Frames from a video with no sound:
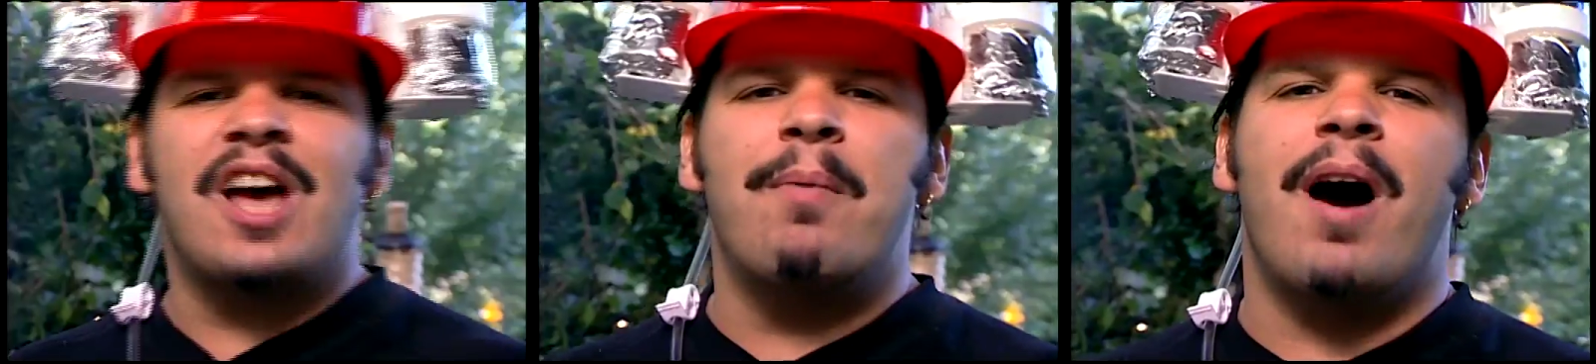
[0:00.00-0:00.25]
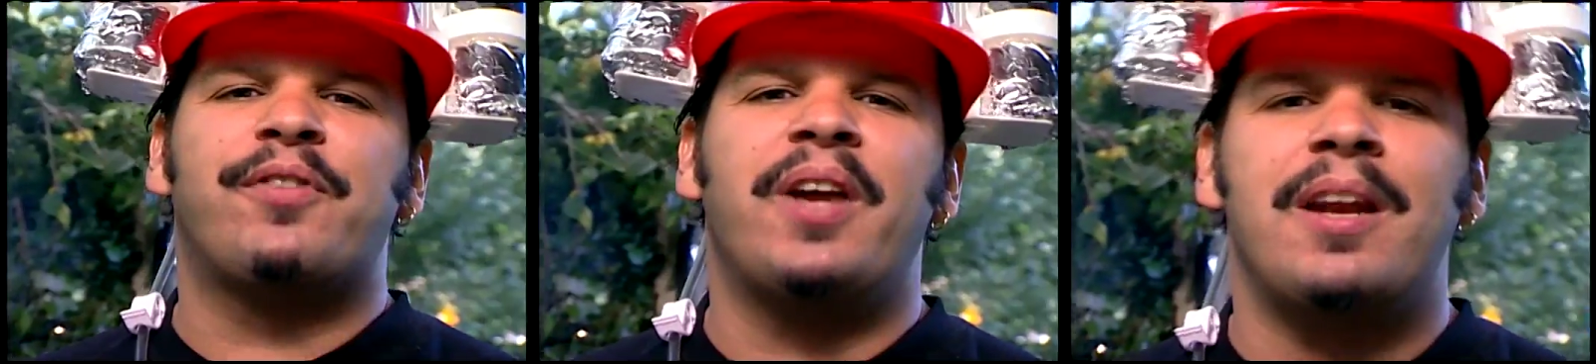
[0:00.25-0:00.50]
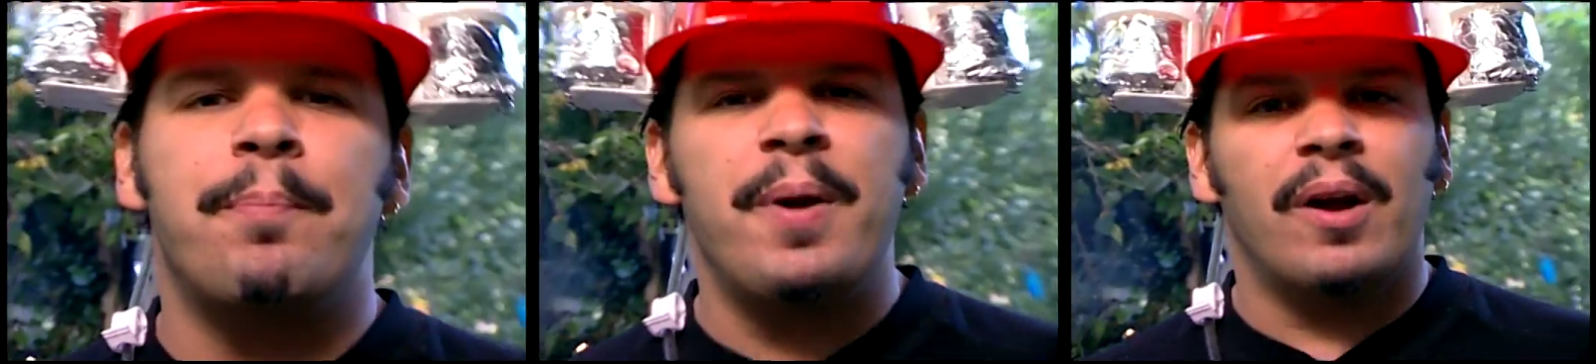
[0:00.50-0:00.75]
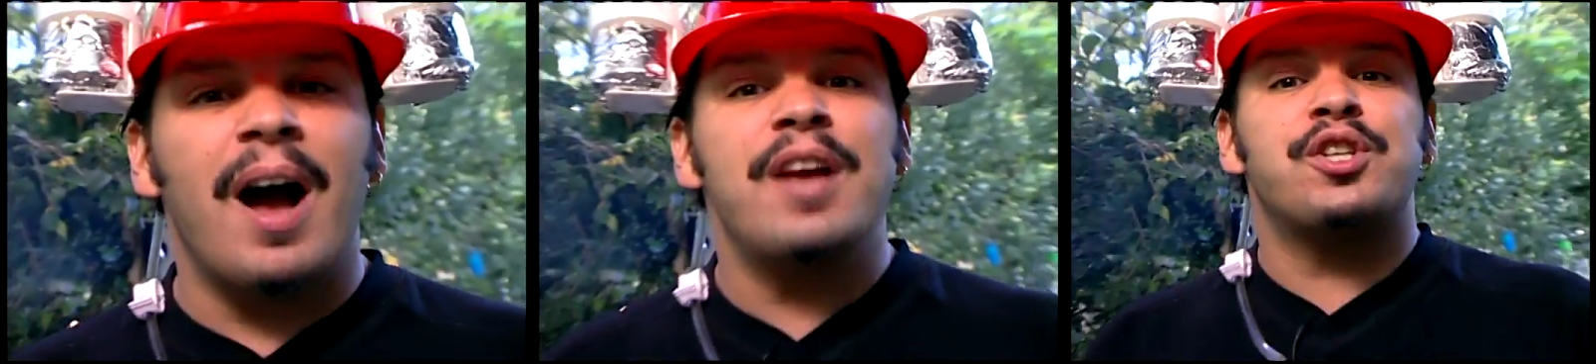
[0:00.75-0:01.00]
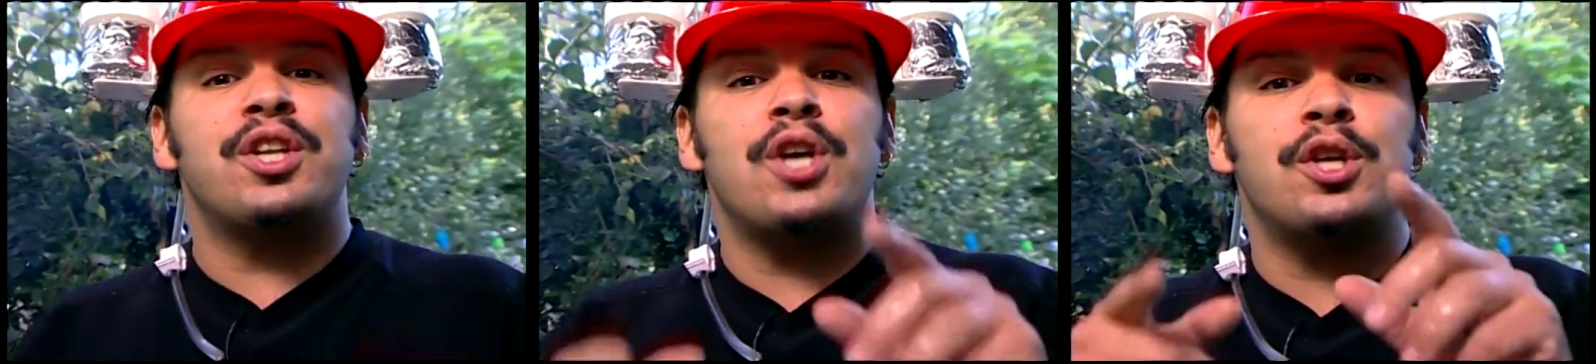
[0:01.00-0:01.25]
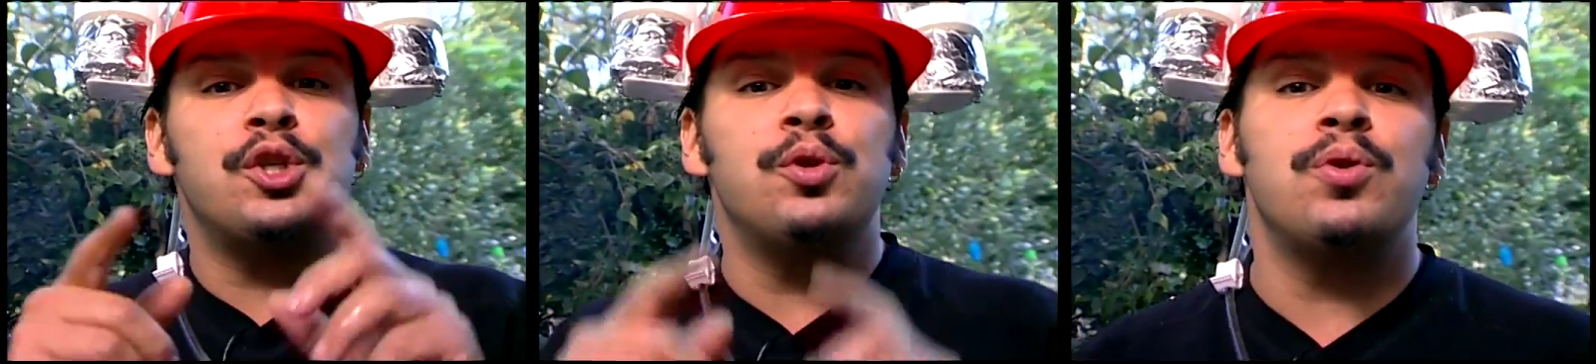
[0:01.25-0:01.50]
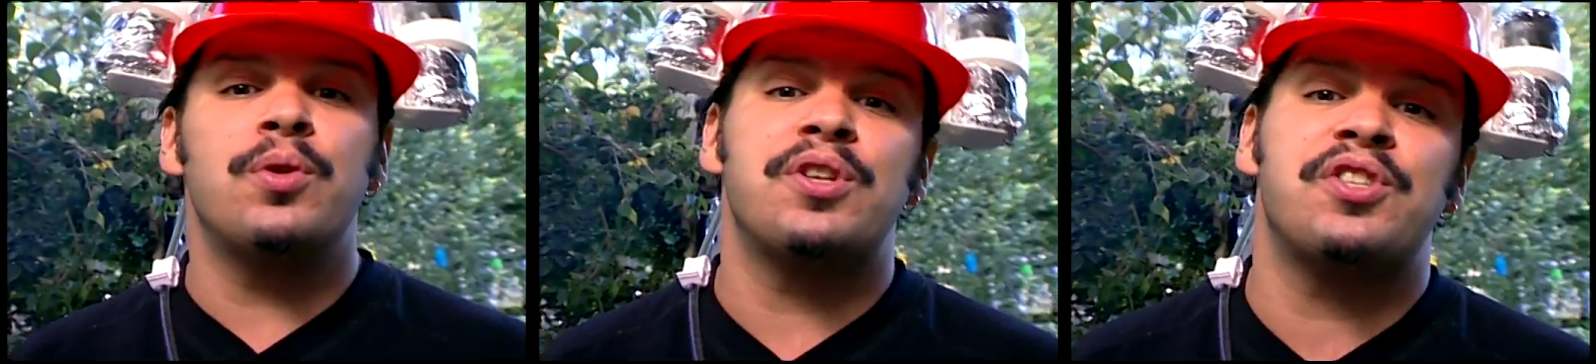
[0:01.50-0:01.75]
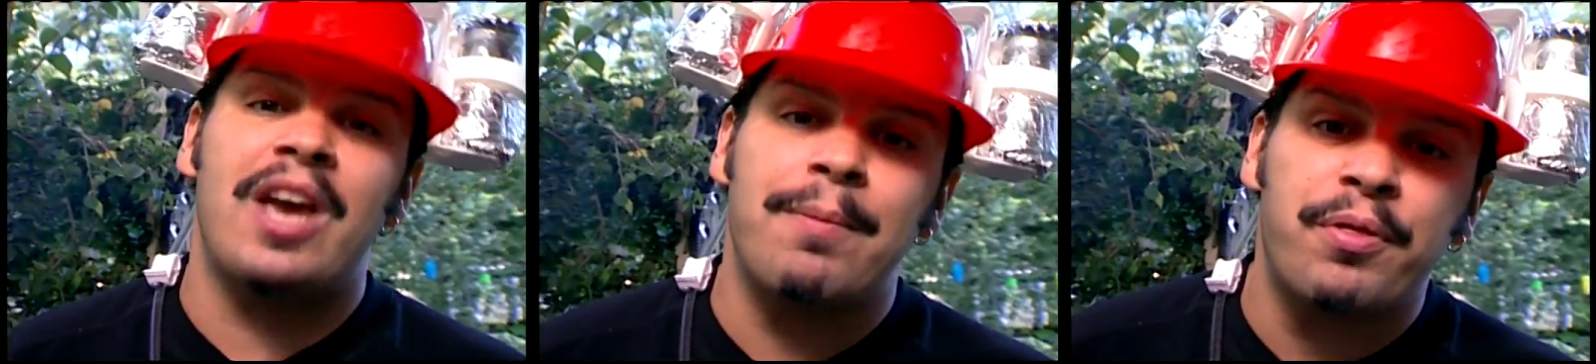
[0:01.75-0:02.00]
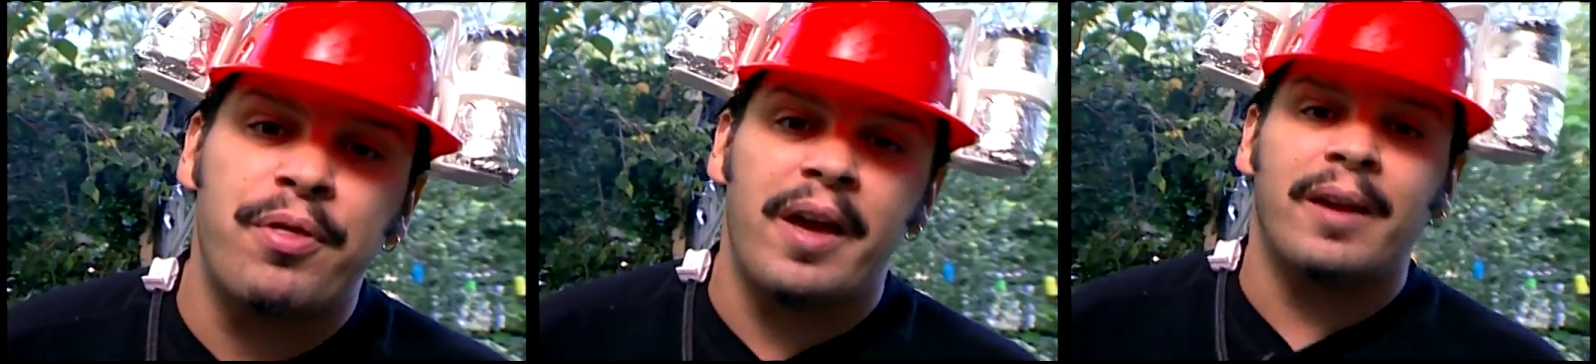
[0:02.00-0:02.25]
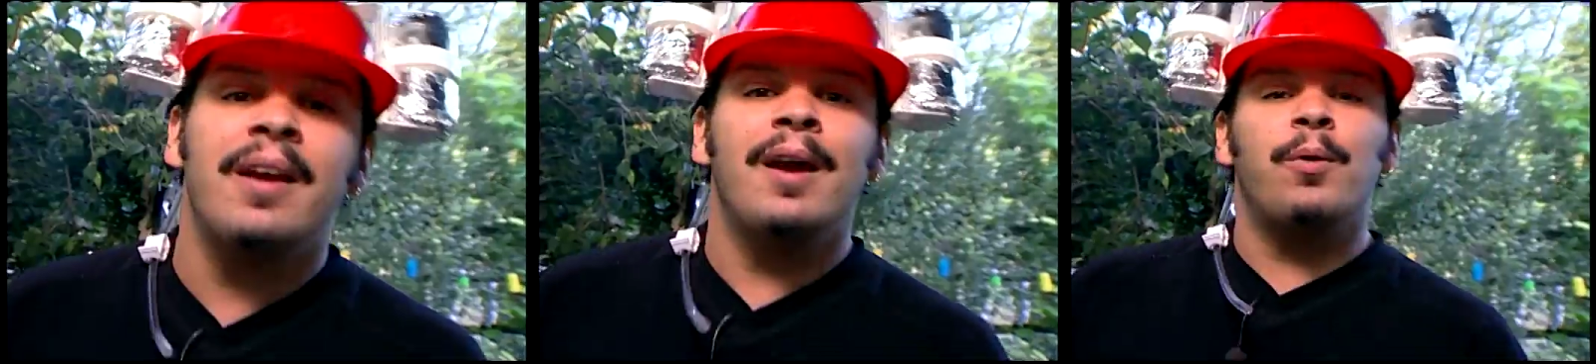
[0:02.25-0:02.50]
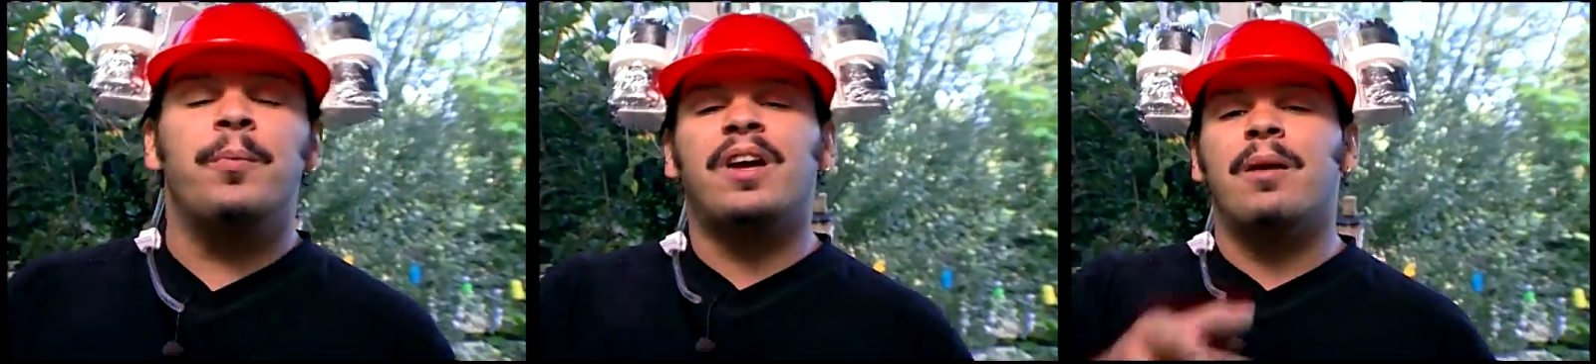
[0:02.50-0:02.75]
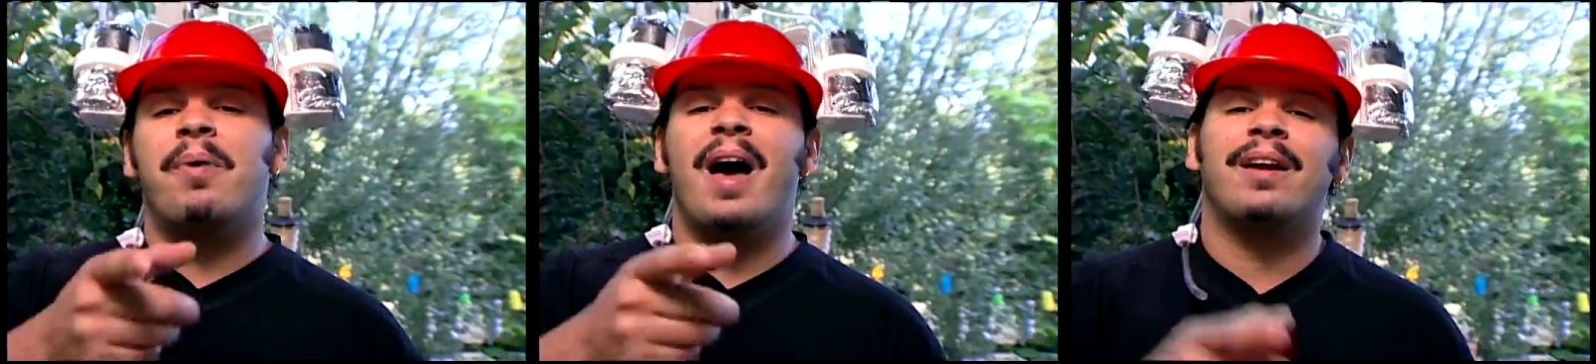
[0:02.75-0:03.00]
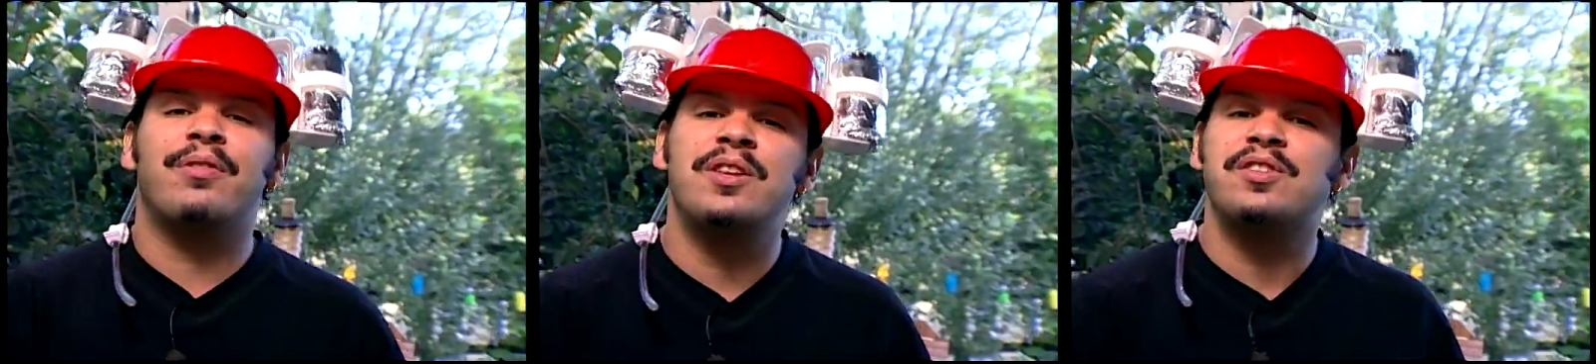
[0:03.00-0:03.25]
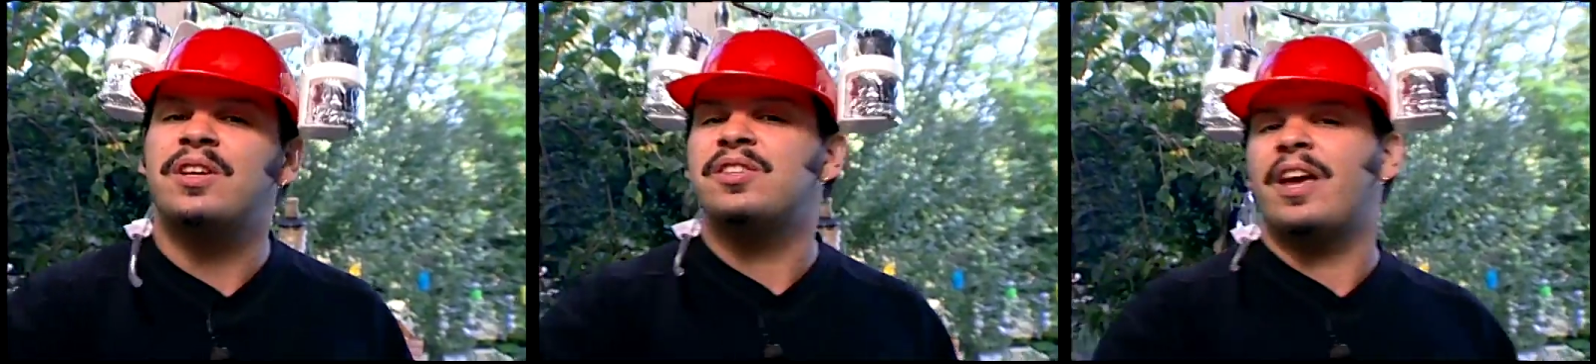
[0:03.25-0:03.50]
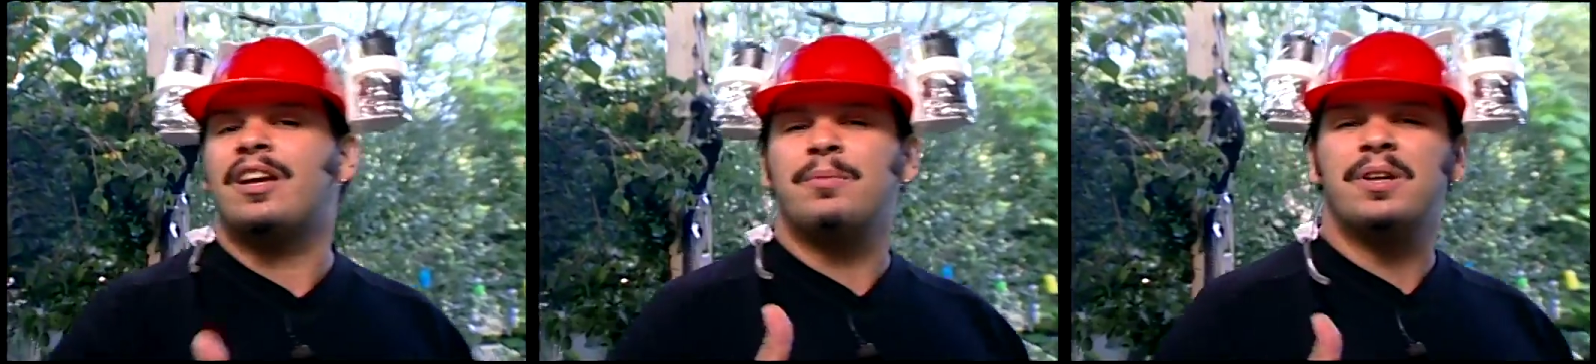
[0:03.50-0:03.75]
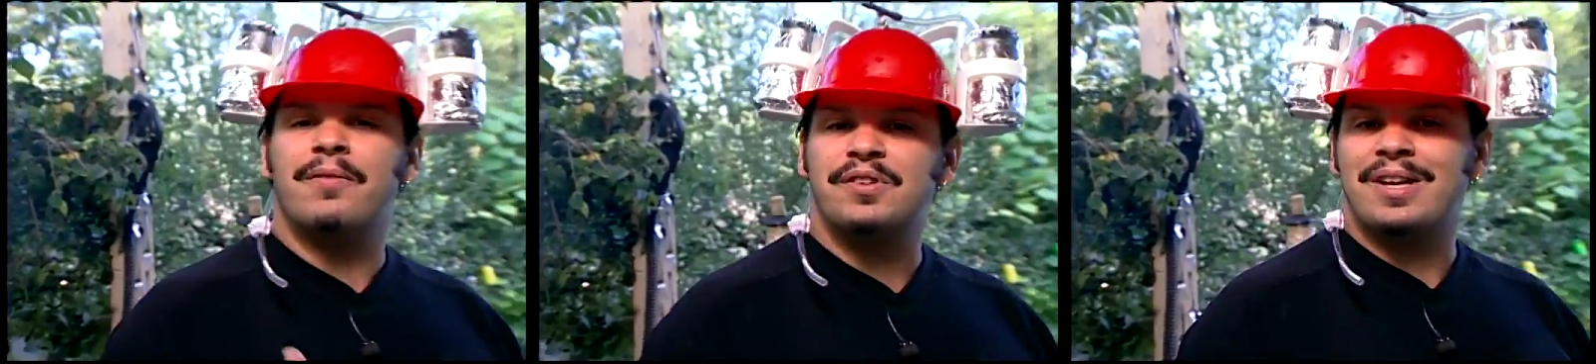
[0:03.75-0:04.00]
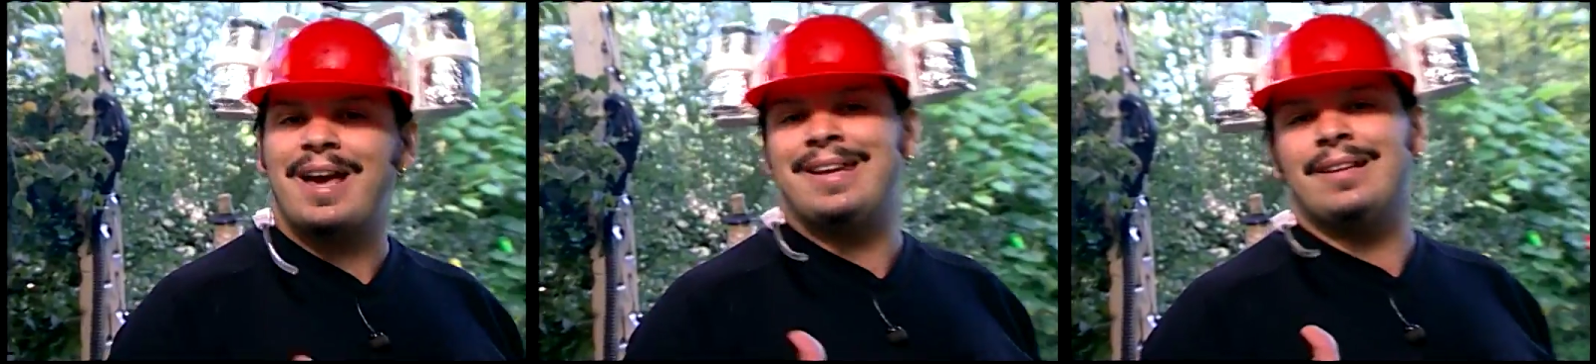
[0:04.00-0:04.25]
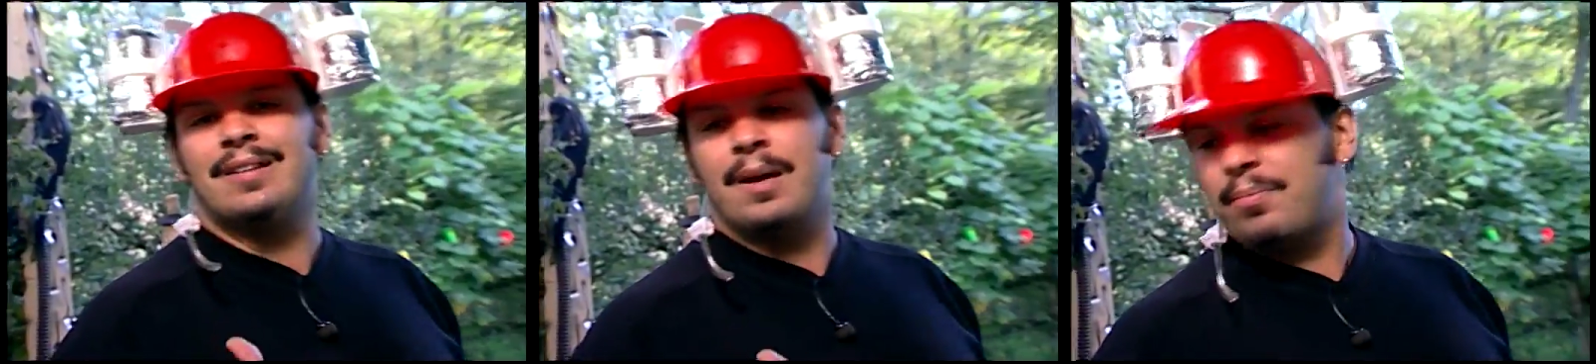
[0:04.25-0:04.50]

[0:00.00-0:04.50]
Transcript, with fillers: I'm off to get a beer. I suggest you do the same thing. When we come back, these things ain't gonna give us any lip,